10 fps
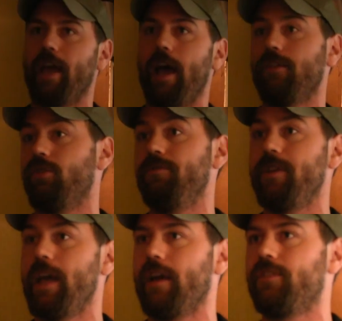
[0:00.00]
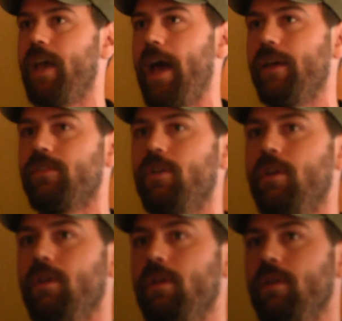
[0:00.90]
gas or VX gas.
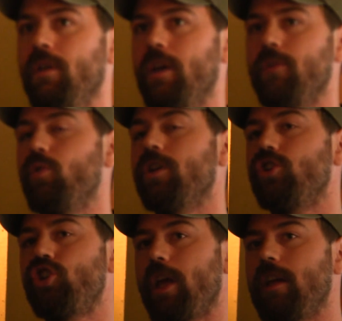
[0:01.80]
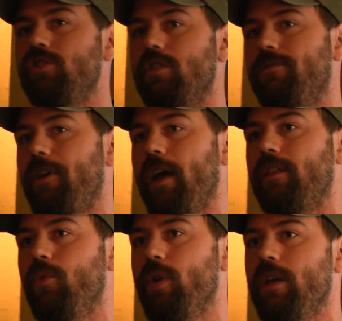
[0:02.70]
It wouldn't change the
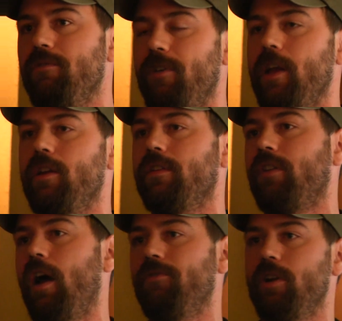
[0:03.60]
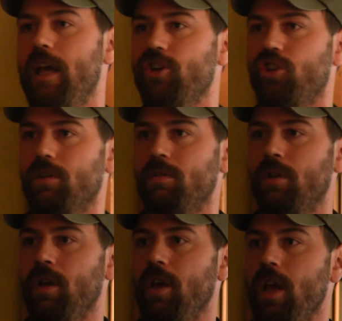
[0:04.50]
fact that we invaded a sovereign nation
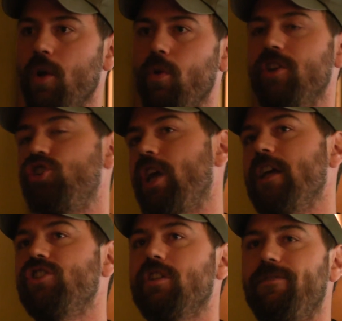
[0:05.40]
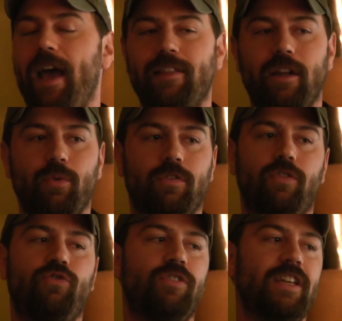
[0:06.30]
wouldn't change the fact that it was a
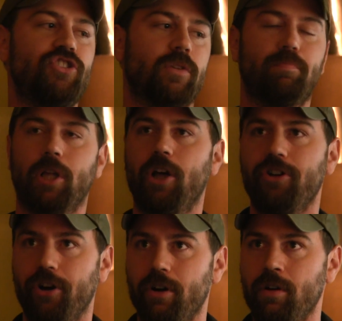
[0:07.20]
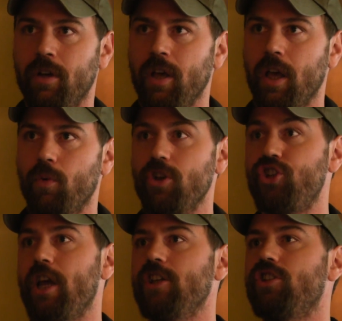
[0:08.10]
strategic blunder. It wouldn't
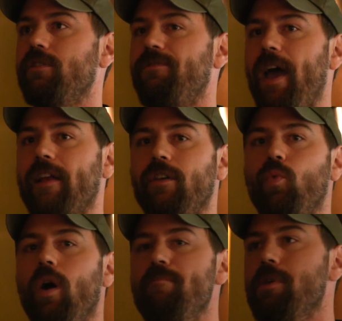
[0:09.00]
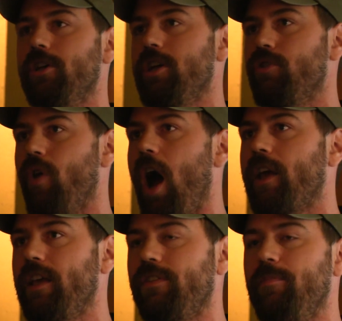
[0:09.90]
change the fact that one million
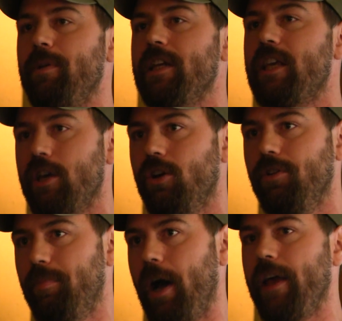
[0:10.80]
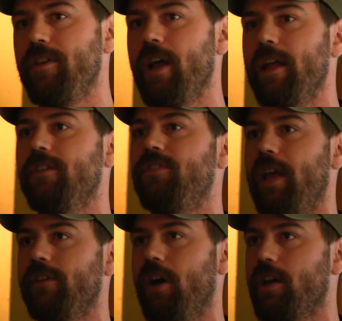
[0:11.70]
Iraqis have been killed by the United
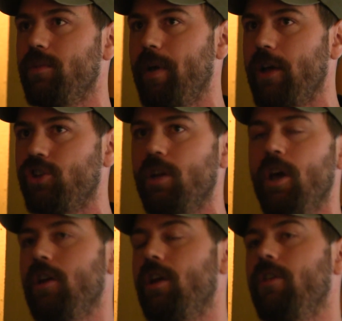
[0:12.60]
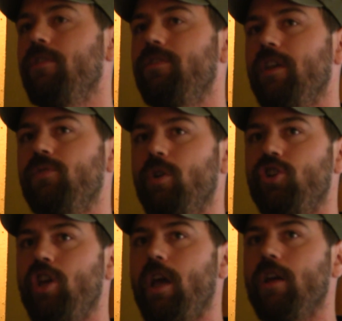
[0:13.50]
States occupation. None of those things would
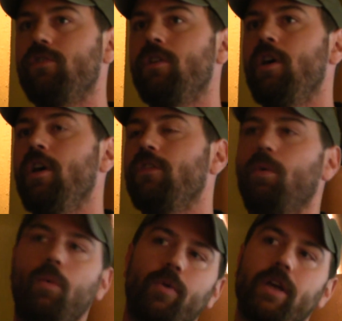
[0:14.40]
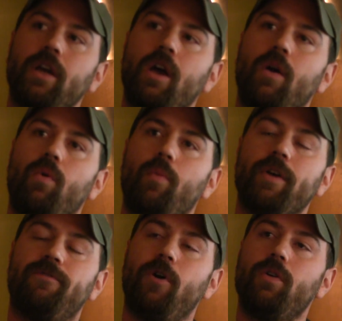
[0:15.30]
have changed. So when we, when
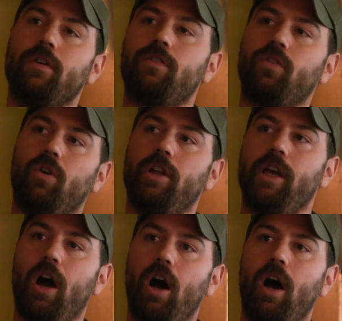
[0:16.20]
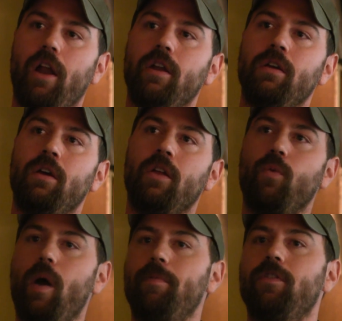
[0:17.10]
we focus solely on
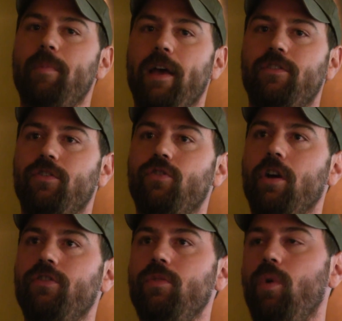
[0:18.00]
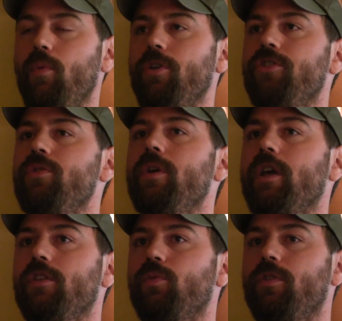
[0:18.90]
the weapons of mass destruction, what we're
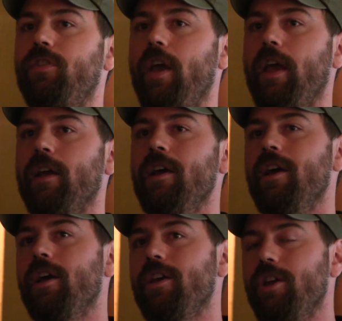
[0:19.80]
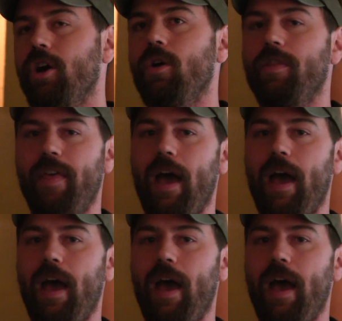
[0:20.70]
doing is we're saying, you know,